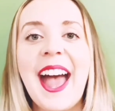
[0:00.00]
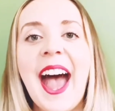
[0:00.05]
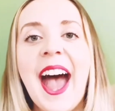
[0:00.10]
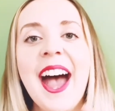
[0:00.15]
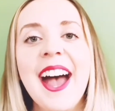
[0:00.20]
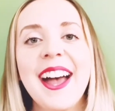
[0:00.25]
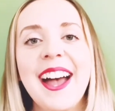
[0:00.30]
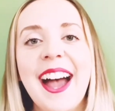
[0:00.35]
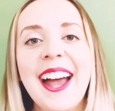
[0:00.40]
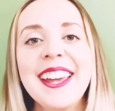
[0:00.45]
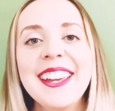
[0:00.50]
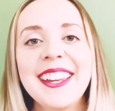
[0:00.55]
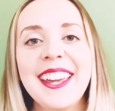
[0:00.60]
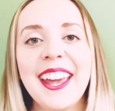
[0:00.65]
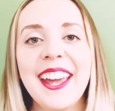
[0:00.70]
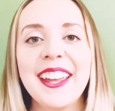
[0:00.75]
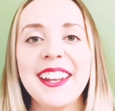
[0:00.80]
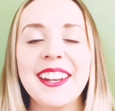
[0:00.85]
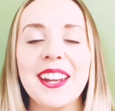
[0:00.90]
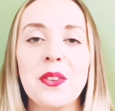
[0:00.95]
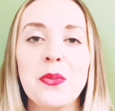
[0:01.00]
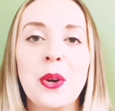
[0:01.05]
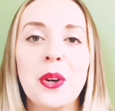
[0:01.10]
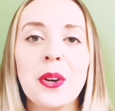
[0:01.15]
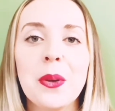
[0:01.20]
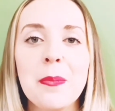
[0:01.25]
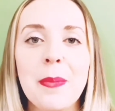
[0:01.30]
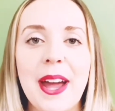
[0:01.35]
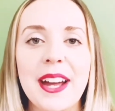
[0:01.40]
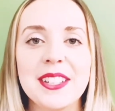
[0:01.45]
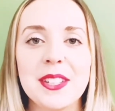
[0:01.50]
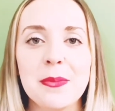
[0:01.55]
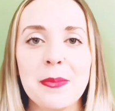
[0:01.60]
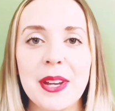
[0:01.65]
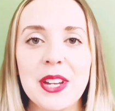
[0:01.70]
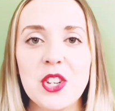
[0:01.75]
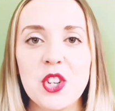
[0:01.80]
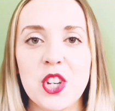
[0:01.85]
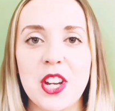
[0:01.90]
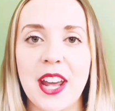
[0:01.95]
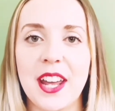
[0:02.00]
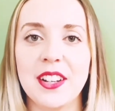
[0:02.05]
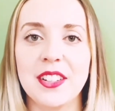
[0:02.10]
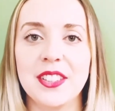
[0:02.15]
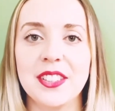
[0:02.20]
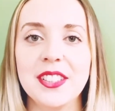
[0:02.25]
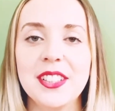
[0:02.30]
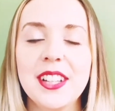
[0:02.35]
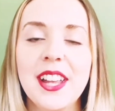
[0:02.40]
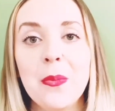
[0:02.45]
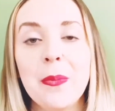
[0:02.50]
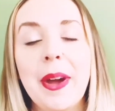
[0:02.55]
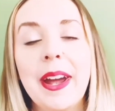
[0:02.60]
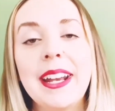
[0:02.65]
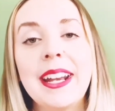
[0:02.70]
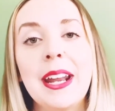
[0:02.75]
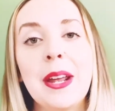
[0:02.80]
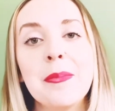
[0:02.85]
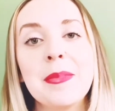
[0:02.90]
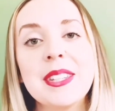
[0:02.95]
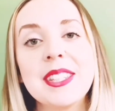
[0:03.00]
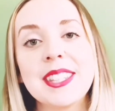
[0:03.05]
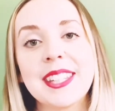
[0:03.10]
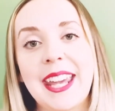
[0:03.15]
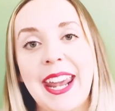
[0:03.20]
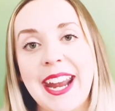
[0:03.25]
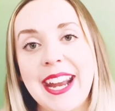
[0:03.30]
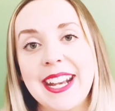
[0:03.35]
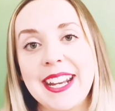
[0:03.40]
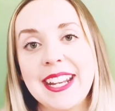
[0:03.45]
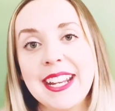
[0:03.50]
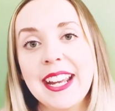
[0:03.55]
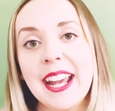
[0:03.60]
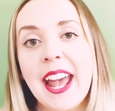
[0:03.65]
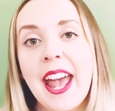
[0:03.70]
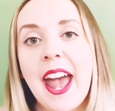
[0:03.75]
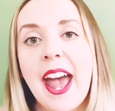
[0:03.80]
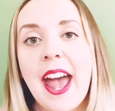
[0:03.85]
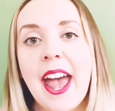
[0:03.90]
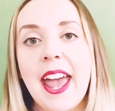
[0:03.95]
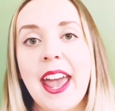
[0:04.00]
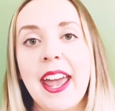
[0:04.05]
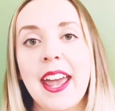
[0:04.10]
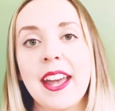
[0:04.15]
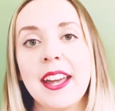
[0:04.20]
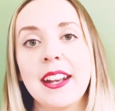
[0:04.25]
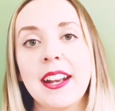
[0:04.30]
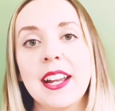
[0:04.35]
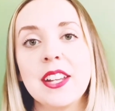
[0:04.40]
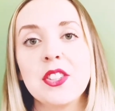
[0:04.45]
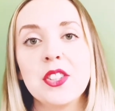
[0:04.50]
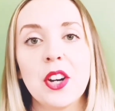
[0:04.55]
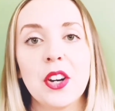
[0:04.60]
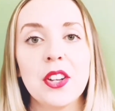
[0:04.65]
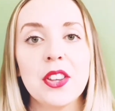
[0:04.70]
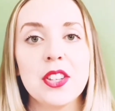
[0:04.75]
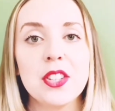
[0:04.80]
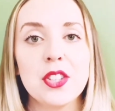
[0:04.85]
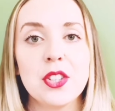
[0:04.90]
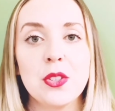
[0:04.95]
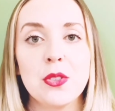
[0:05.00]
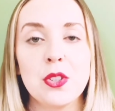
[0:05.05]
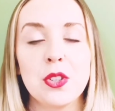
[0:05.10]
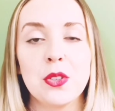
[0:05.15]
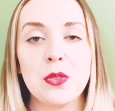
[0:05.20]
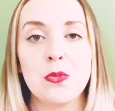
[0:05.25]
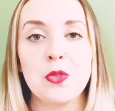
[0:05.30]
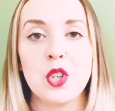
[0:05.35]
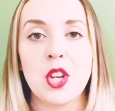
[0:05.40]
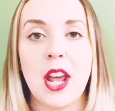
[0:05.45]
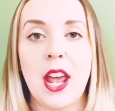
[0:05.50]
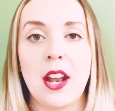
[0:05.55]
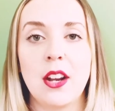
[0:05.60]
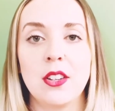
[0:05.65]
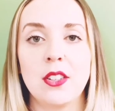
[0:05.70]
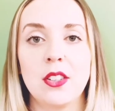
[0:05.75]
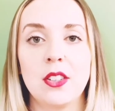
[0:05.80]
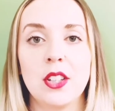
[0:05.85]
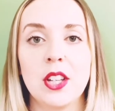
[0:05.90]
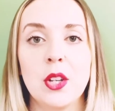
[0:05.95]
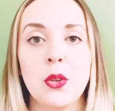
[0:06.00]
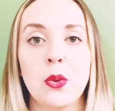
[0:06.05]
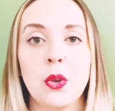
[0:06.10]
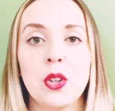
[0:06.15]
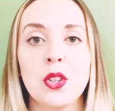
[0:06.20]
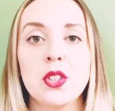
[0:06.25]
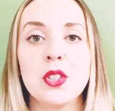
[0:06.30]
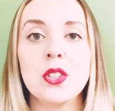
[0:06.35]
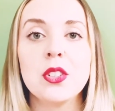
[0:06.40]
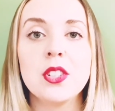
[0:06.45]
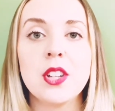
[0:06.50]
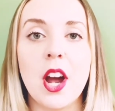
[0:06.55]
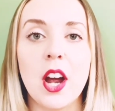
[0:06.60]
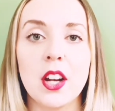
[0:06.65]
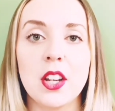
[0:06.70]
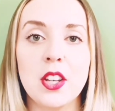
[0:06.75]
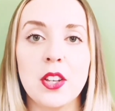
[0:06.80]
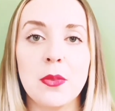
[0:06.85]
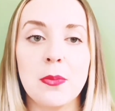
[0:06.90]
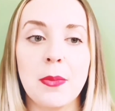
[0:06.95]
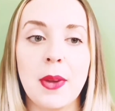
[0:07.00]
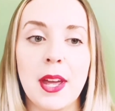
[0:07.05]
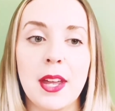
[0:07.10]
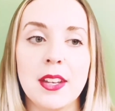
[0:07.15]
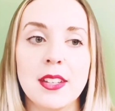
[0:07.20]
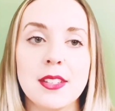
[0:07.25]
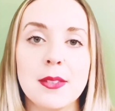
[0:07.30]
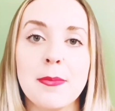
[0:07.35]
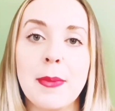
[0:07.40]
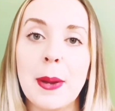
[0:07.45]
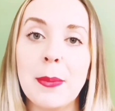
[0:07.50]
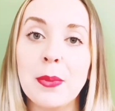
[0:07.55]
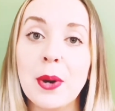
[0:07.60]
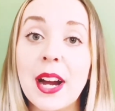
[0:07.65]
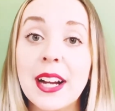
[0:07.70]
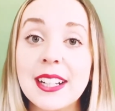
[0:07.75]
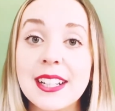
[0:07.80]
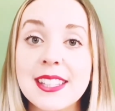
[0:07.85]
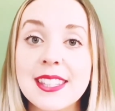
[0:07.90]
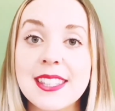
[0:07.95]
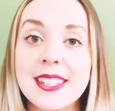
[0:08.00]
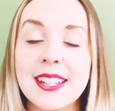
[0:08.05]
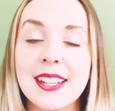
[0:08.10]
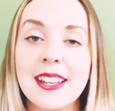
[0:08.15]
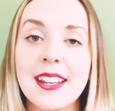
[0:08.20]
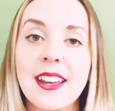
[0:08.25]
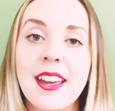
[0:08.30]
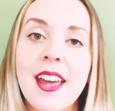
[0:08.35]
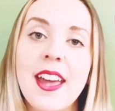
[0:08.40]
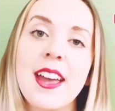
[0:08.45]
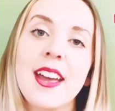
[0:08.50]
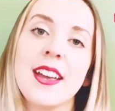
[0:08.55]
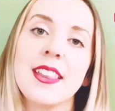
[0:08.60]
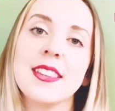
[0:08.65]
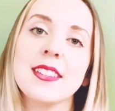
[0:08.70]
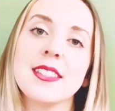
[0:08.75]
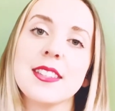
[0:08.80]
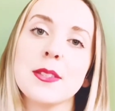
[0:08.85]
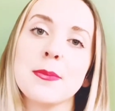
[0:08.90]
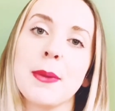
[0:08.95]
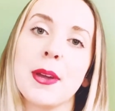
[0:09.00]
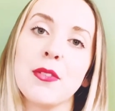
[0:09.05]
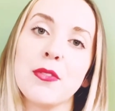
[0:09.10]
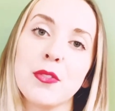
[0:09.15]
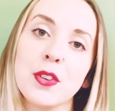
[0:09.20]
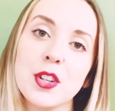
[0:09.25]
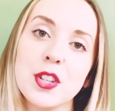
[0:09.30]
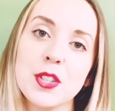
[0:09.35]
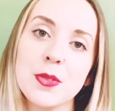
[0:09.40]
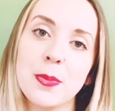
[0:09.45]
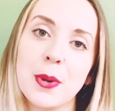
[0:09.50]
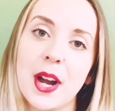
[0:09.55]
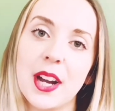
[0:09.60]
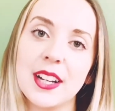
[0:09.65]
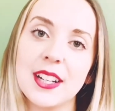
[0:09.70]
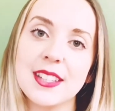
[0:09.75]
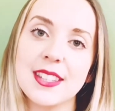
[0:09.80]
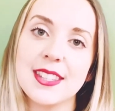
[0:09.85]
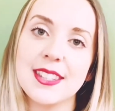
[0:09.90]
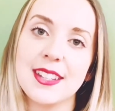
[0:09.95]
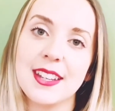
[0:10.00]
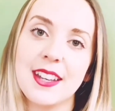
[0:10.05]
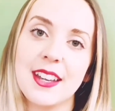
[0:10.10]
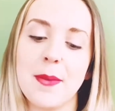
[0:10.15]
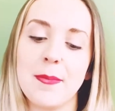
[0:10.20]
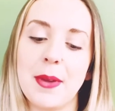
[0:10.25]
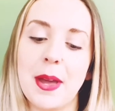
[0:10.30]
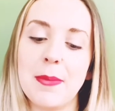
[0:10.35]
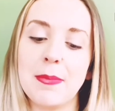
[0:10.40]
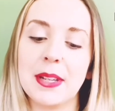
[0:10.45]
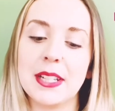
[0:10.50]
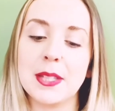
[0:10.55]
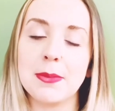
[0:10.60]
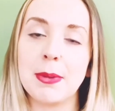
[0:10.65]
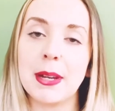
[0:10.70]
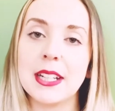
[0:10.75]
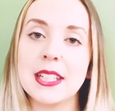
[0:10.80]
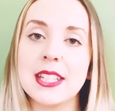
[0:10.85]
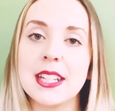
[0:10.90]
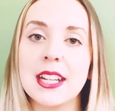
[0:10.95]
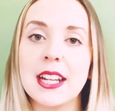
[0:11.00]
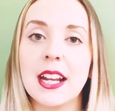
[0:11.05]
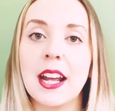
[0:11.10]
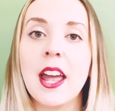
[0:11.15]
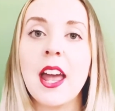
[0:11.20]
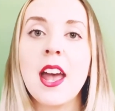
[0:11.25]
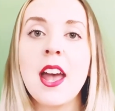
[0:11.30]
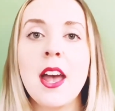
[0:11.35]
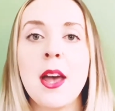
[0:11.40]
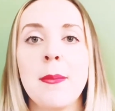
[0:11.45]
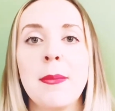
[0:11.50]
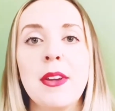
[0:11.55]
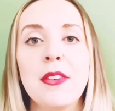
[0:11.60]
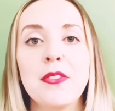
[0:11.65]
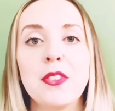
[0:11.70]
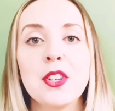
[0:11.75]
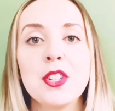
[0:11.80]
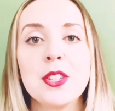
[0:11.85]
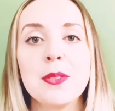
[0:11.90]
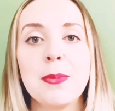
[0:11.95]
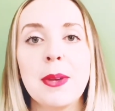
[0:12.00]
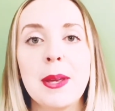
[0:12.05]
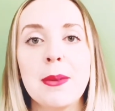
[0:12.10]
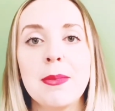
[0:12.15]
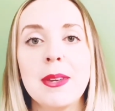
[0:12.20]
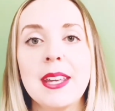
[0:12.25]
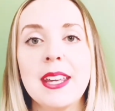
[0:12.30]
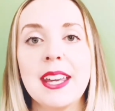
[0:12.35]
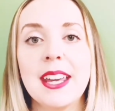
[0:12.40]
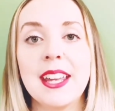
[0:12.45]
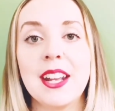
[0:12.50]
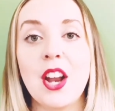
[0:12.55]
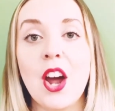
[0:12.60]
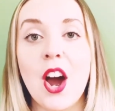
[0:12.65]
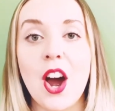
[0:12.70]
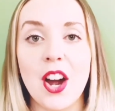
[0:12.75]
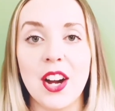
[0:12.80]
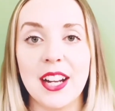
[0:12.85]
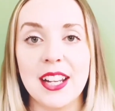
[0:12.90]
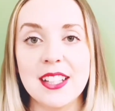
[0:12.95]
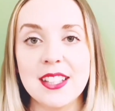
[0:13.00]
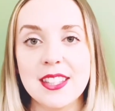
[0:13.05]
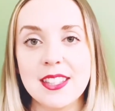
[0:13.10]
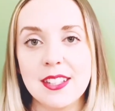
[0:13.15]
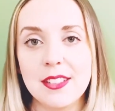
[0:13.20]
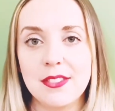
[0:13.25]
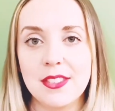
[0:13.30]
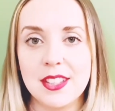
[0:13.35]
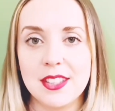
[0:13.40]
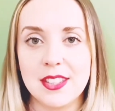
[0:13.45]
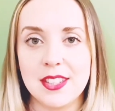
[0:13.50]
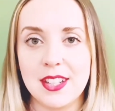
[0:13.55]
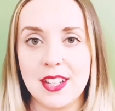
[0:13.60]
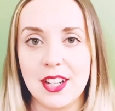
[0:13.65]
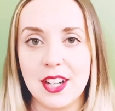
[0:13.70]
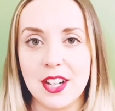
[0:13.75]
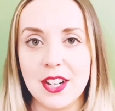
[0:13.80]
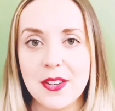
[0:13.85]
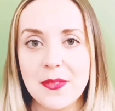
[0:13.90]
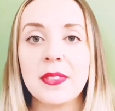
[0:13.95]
Hi again and welcome back to my channel. My name is Katie and I started this YouTube channel in order to document my pregnancy. This is my first pregnancy. I'm expecting my first baby in August of this year